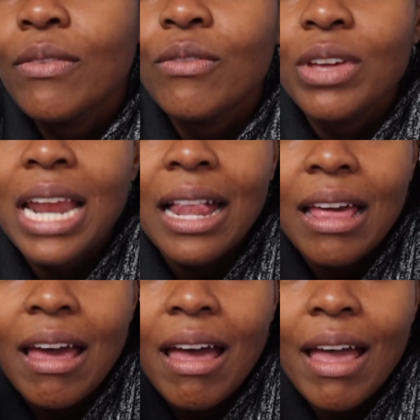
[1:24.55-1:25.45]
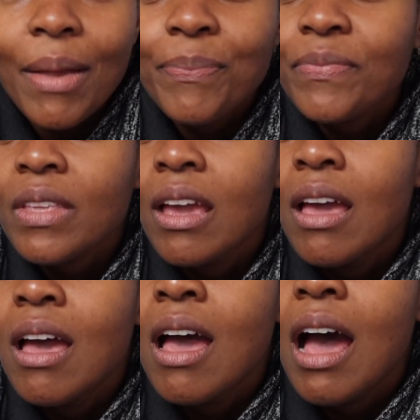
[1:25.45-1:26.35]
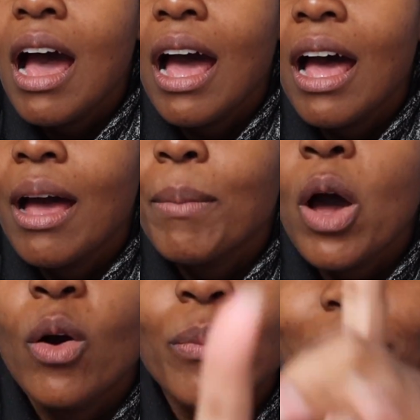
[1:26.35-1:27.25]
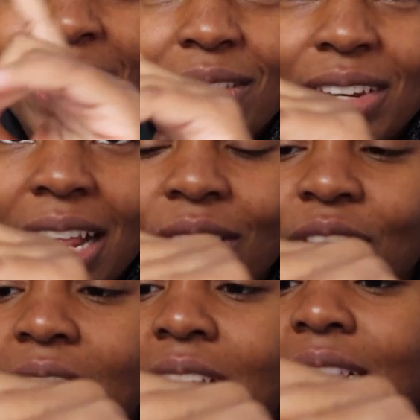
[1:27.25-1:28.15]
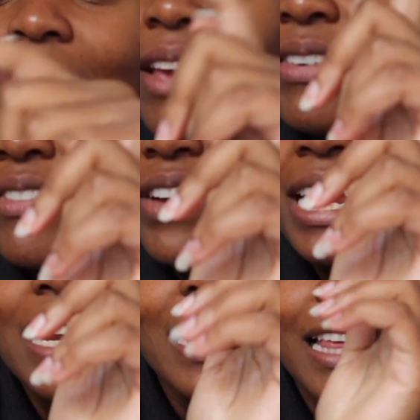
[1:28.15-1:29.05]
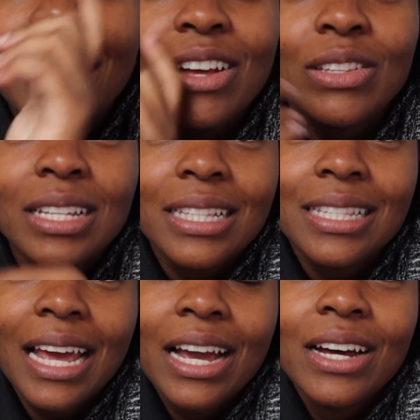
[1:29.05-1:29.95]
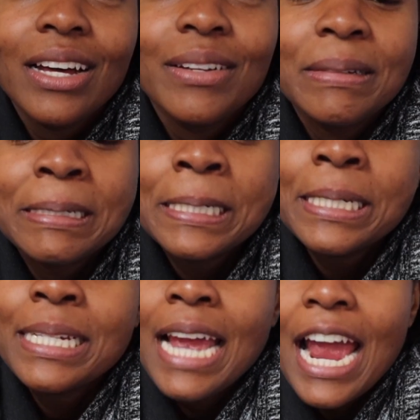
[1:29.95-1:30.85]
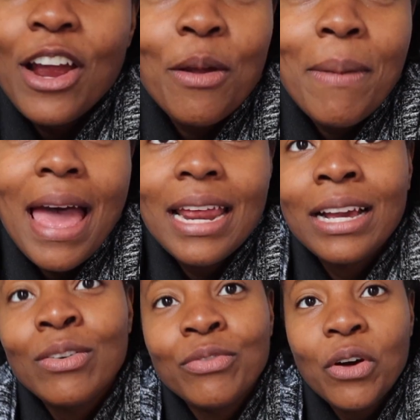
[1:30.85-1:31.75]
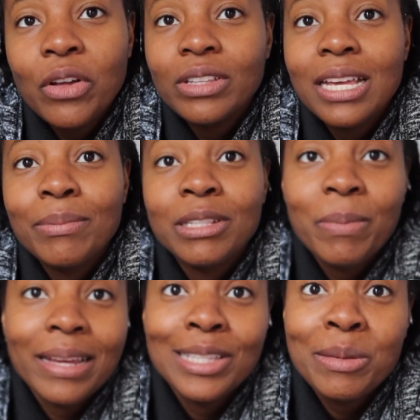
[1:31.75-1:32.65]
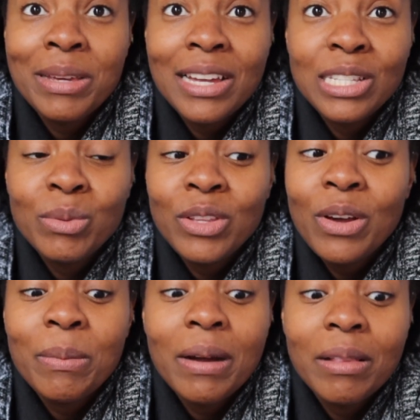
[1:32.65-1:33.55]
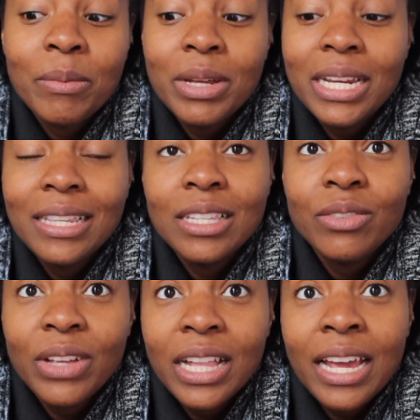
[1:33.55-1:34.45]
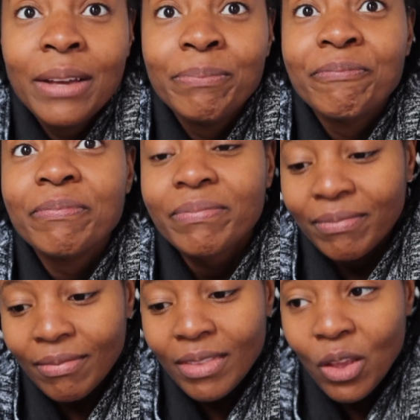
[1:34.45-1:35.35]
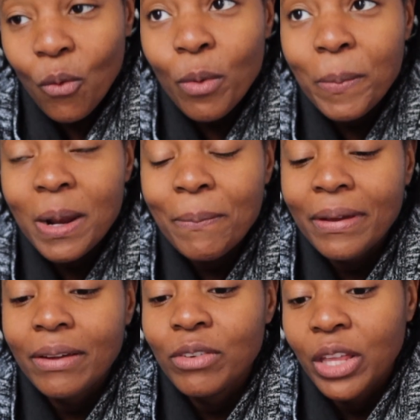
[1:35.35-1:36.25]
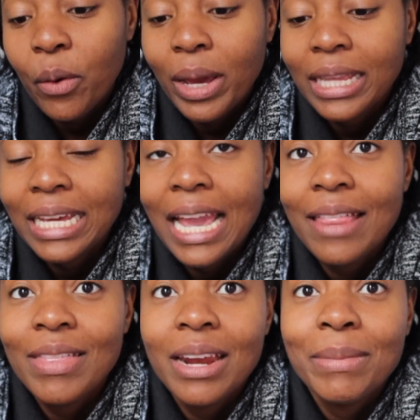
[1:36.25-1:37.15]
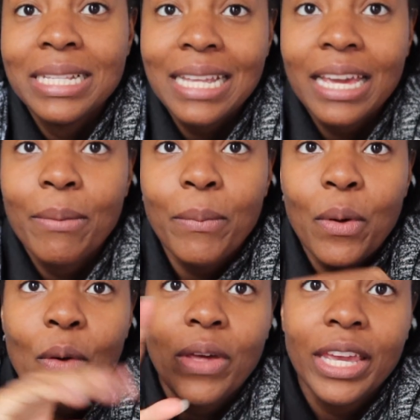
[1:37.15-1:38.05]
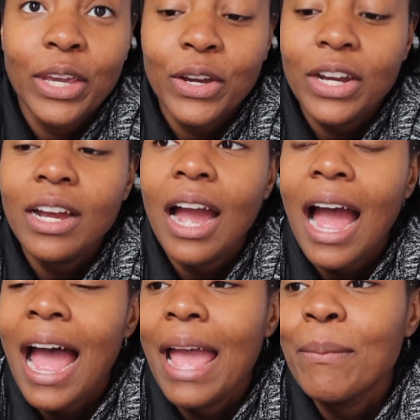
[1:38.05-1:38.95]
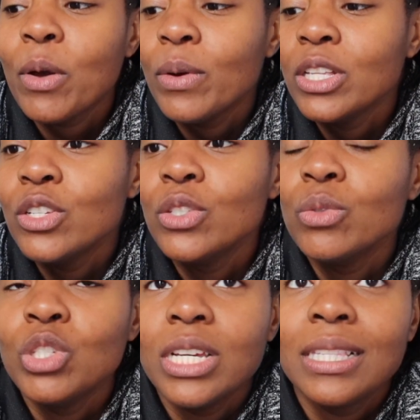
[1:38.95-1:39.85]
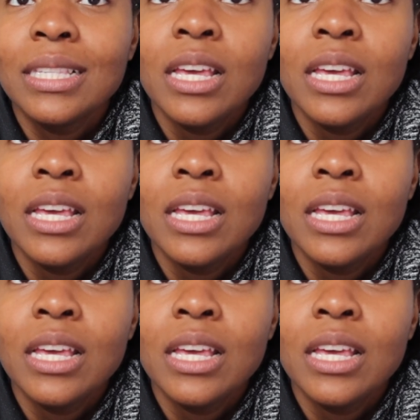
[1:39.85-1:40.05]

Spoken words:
vanilla. Oh, not vanilla for this. If I find anything else that's like a aromatic fall type of spice, to be honest with you, I'll probably put it in this filling. Whip it up really quickly, and then in my second bowl here, I am going to do just